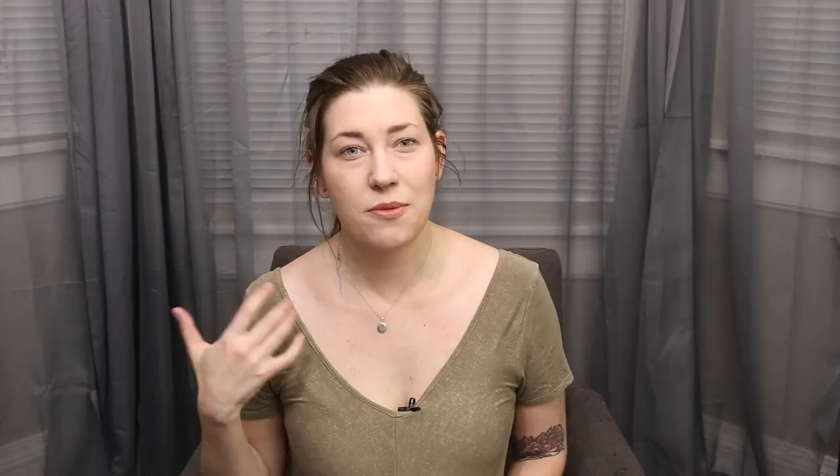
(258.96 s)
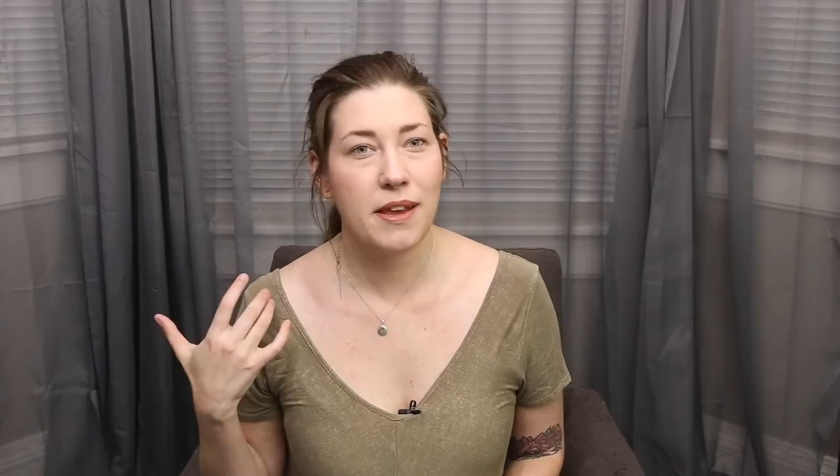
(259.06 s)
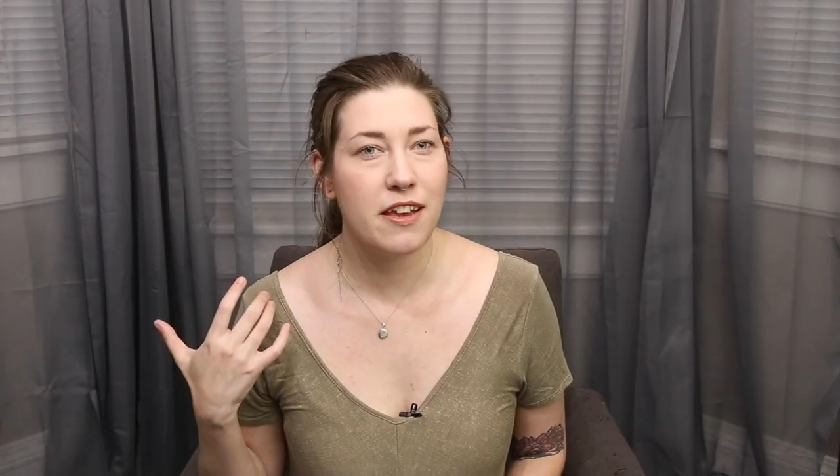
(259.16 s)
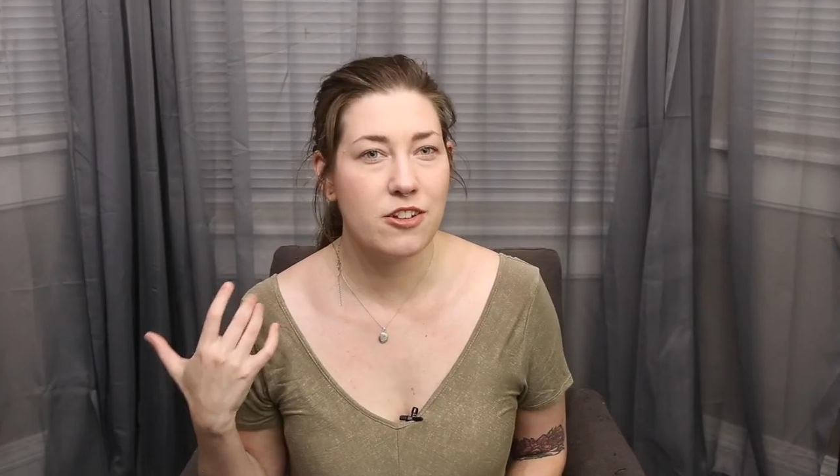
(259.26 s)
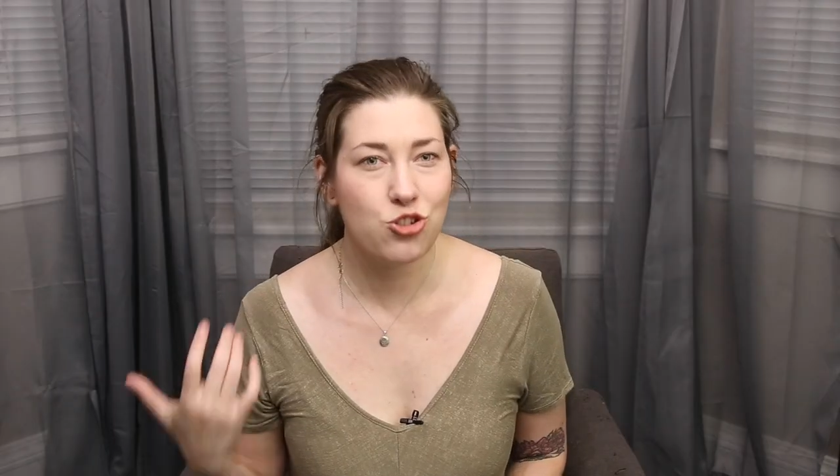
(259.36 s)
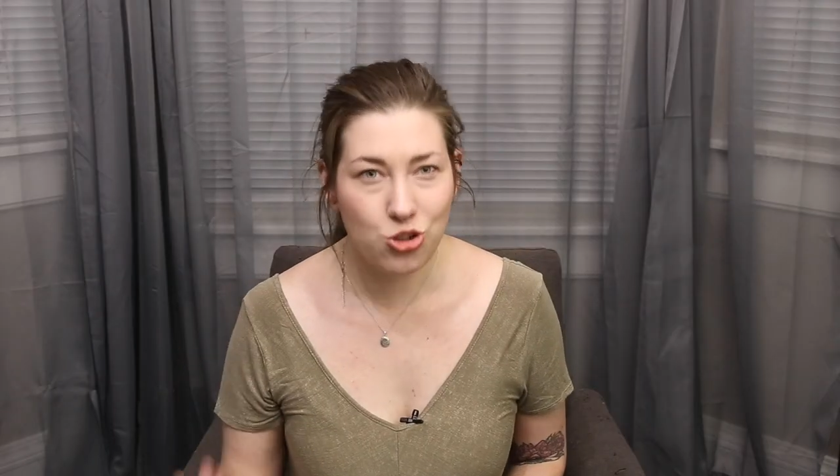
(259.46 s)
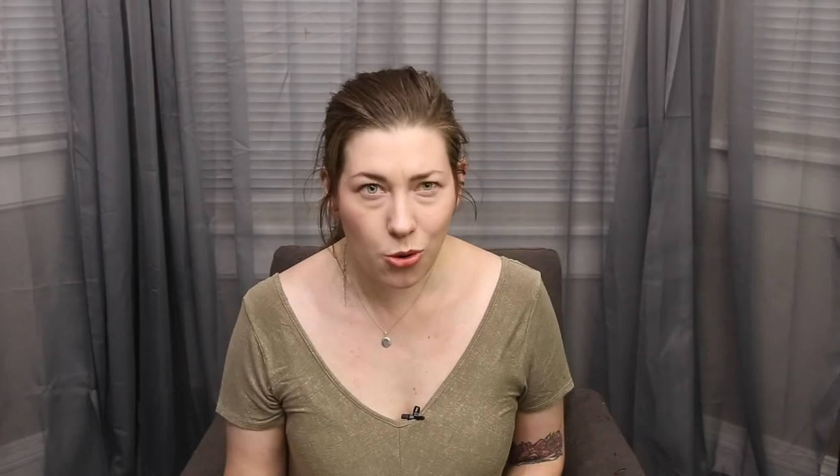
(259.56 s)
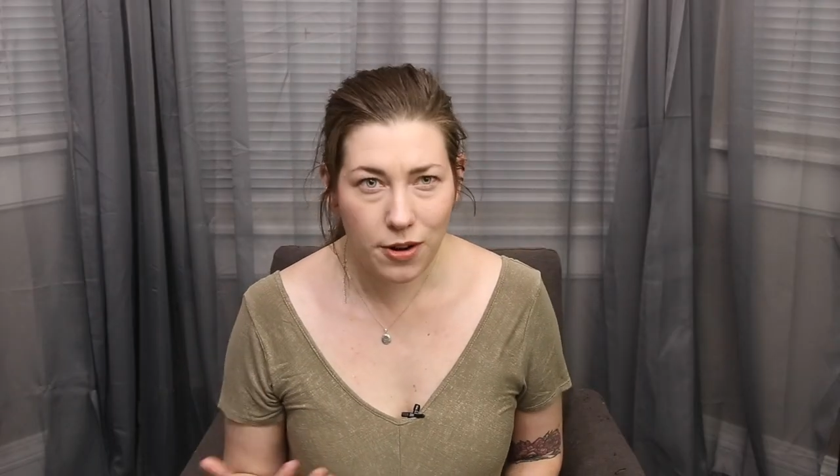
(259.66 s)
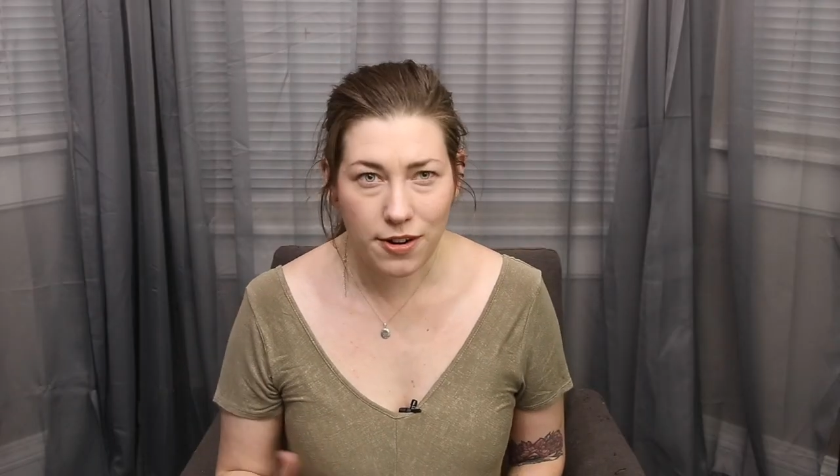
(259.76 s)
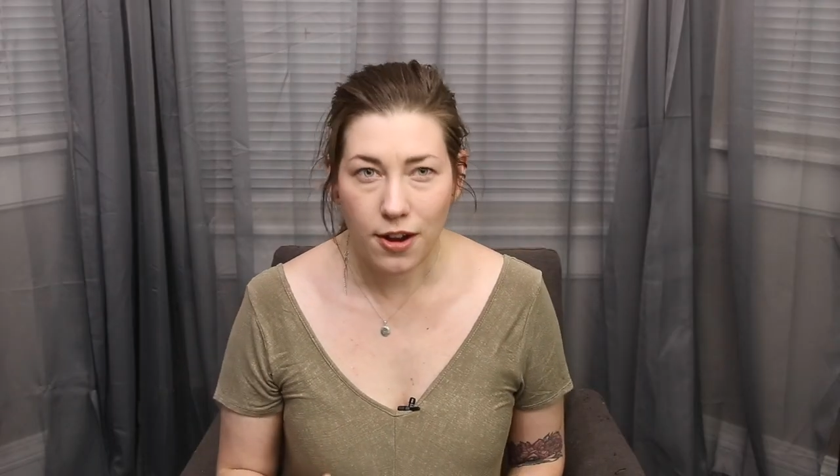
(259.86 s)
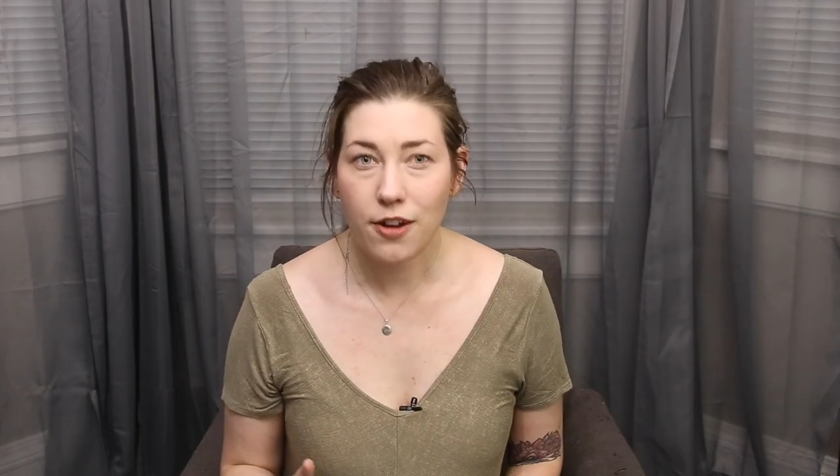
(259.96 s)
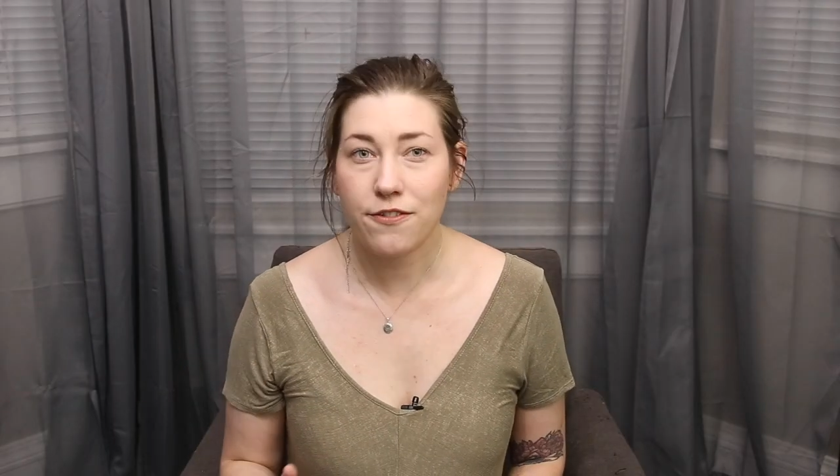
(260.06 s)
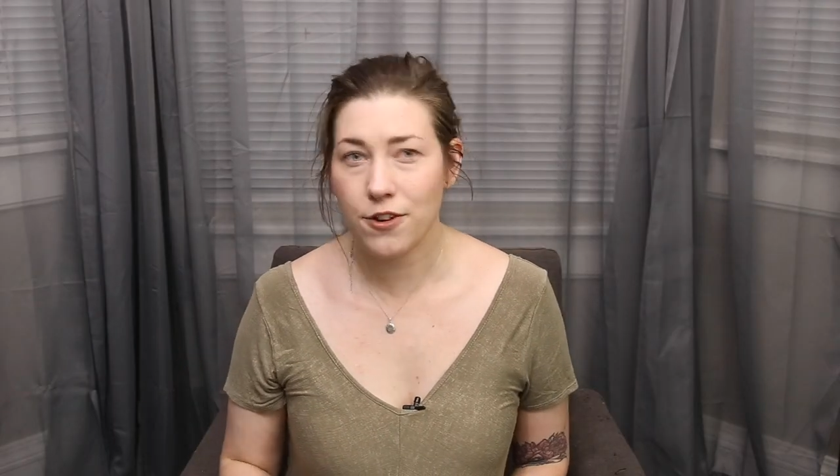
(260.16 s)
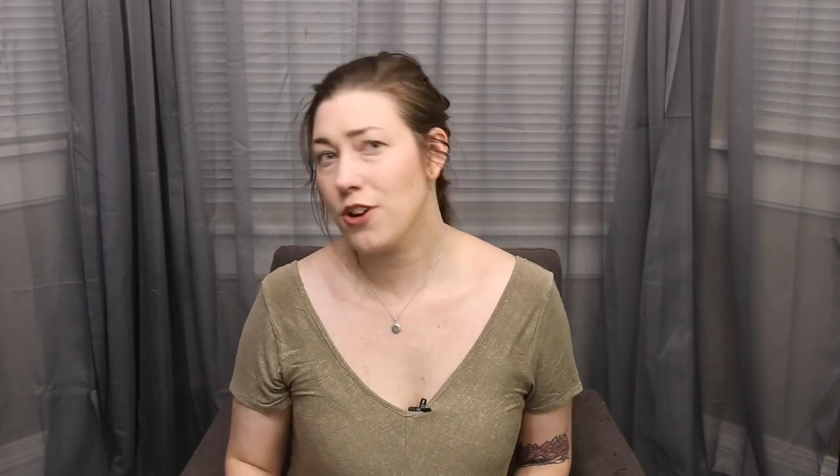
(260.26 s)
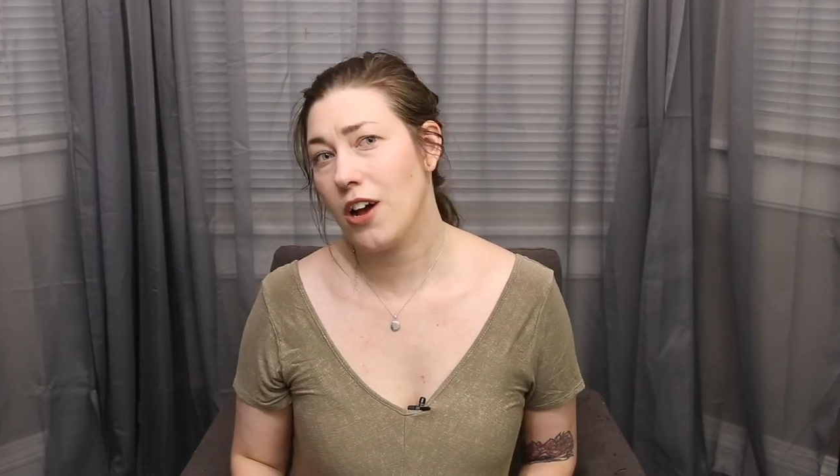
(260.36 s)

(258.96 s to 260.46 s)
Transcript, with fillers: To make it short, fur